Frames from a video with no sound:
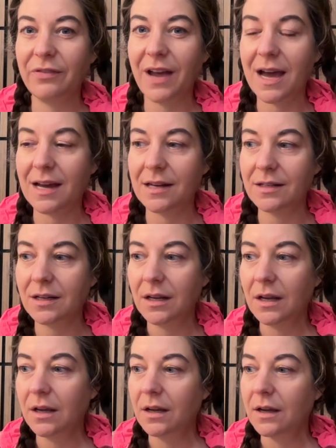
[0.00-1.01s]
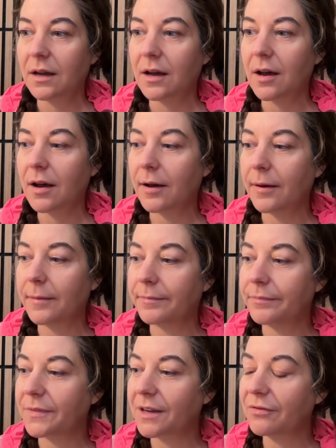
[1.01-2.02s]
had,
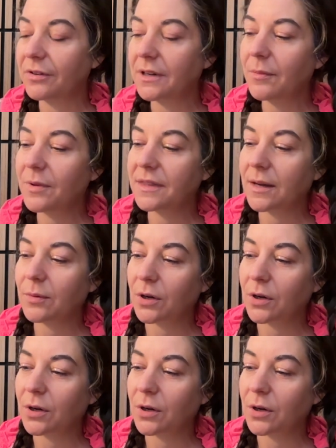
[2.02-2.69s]
I forget what they were